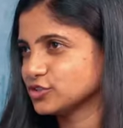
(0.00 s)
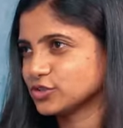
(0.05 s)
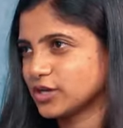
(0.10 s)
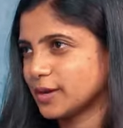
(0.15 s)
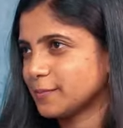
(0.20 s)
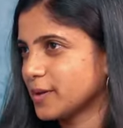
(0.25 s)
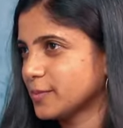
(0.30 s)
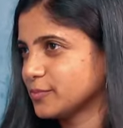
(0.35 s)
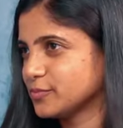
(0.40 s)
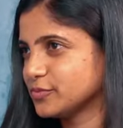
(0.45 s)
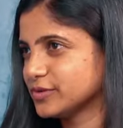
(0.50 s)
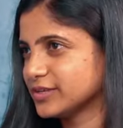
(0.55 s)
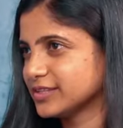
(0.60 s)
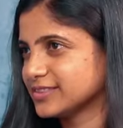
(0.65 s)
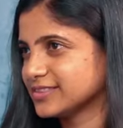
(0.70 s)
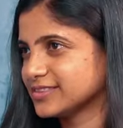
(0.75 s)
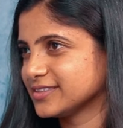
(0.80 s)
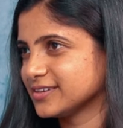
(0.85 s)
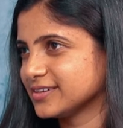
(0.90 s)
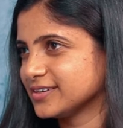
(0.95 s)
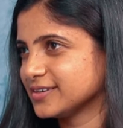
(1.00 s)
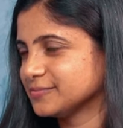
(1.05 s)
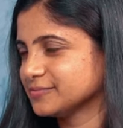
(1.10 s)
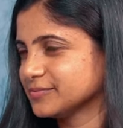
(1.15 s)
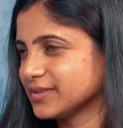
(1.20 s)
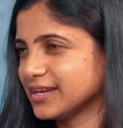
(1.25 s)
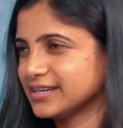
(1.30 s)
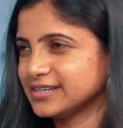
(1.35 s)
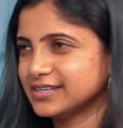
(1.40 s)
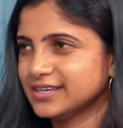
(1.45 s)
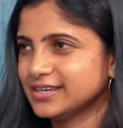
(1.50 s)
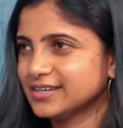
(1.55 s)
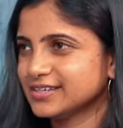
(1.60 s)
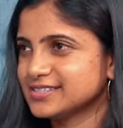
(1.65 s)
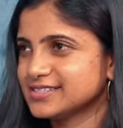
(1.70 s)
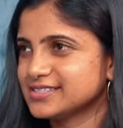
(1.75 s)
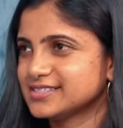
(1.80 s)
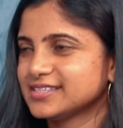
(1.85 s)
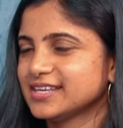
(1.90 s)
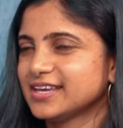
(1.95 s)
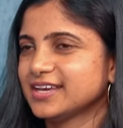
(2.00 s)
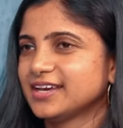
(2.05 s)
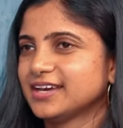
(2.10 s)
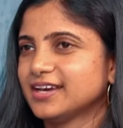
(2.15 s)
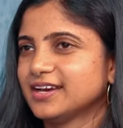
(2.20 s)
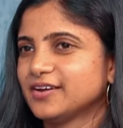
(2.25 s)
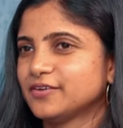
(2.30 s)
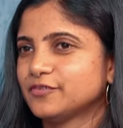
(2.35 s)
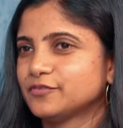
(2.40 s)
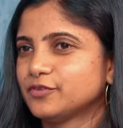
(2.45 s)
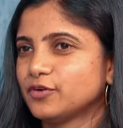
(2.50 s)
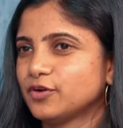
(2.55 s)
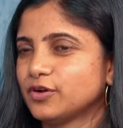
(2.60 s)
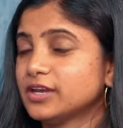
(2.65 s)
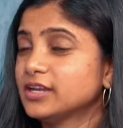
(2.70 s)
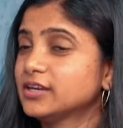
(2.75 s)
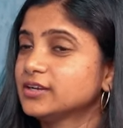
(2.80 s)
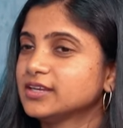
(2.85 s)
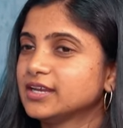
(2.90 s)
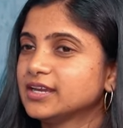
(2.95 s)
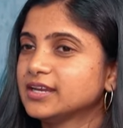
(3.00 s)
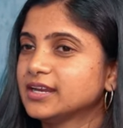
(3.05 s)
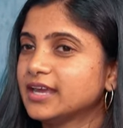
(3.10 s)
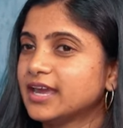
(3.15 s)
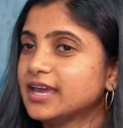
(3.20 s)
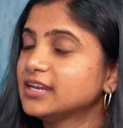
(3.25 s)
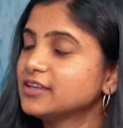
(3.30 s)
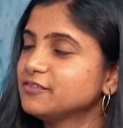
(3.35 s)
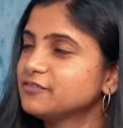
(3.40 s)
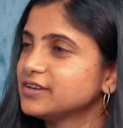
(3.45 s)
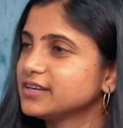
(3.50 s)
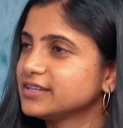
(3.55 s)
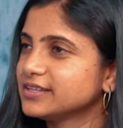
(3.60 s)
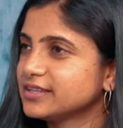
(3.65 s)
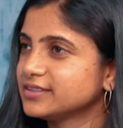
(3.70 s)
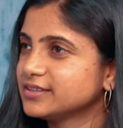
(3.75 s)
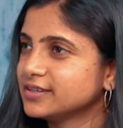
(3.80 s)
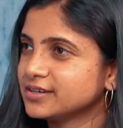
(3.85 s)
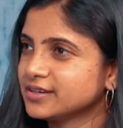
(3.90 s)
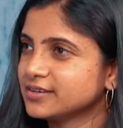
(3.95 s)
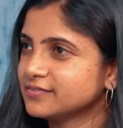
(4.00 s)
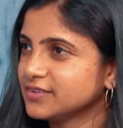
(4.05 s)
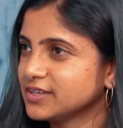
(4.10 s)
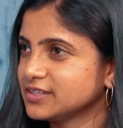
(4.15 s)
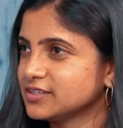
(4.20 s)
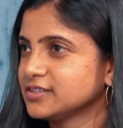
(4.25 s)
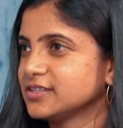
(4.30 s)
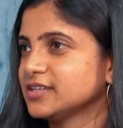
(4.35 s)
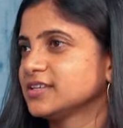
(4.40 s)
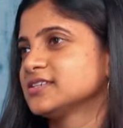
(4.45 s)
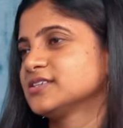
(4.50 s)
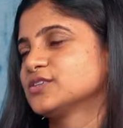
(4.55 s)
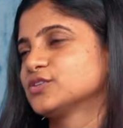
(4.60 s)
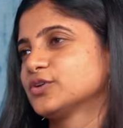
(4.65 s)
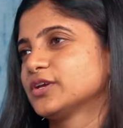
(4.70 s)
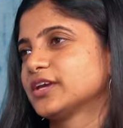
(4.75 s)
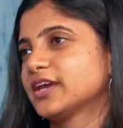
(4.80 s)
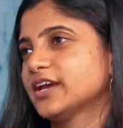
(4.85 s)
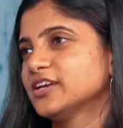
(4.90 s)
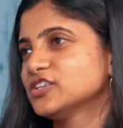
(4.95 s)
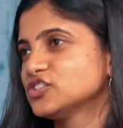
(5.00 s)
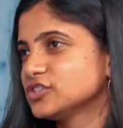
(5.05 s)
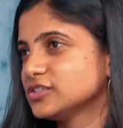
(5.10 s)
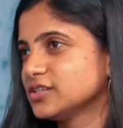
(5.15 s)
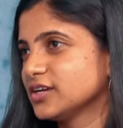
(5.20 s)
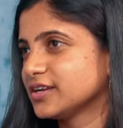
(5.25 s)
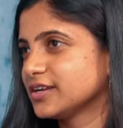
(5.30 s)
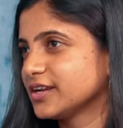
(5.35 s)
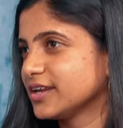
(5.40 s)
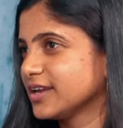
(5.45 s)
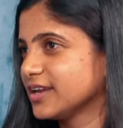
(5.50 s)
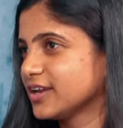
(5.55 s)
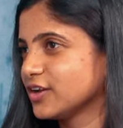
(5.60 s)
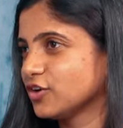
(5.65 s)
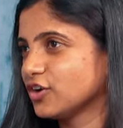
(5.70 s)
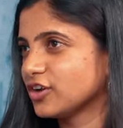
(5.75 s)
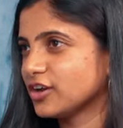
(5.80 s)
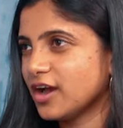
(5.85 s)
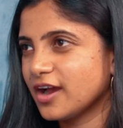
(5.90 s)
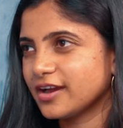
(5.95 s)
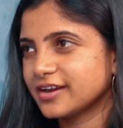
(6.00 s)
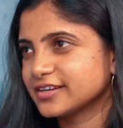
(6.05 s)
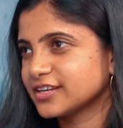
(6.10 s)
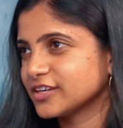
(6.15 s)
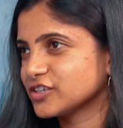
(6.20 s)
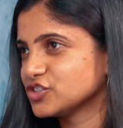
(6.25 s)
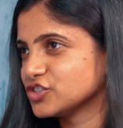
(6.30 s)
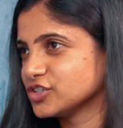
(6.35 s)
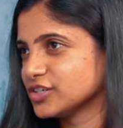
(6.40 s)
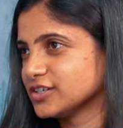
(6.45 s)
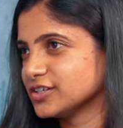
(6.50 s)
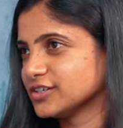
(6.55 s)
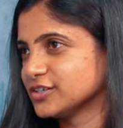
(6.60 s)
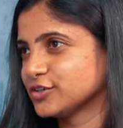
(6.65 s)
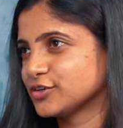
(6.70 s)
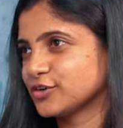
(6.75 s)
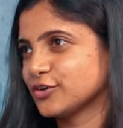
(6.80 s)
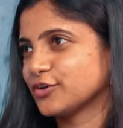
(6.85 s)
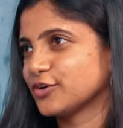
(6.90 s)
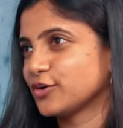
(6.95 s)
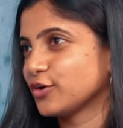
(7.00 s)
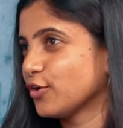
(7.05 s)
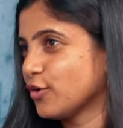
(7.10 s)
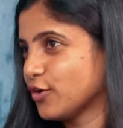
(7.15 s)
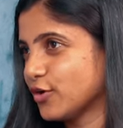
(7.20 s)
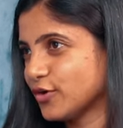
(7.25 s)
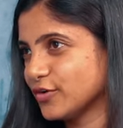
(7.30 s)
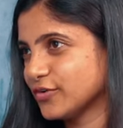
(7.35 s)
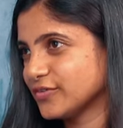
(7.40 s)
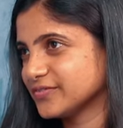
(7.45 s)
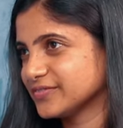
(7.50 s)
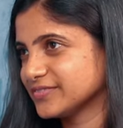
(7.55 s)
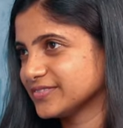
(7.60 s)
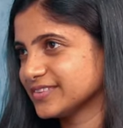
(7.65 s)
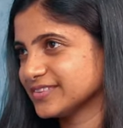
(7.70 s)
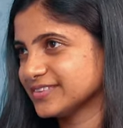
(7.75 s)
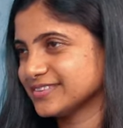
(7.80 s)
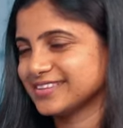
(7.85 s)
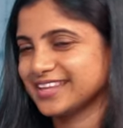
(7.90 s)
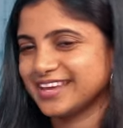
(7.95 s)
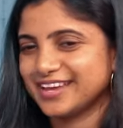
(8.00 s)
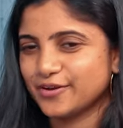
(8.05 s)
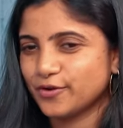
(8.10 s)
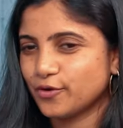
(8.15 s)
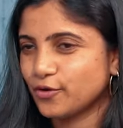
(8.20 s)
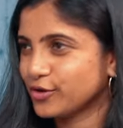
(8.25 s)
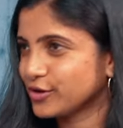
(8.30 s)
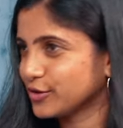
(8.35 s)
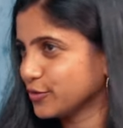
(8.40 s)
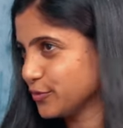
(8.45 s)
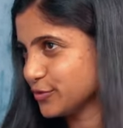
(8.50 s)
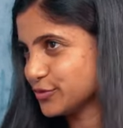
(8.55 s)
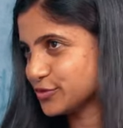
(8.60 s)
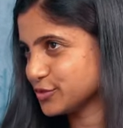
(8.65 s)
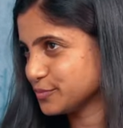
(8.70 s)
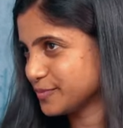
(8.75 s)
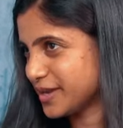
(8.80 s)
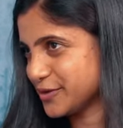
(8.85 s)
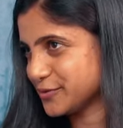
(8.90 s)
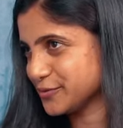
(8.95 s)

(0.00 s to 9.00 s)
to come up with um, ideas mm-hmm. for in, in any field that they're in, whether they're doing engineering or mm. architecture or law, they all go through my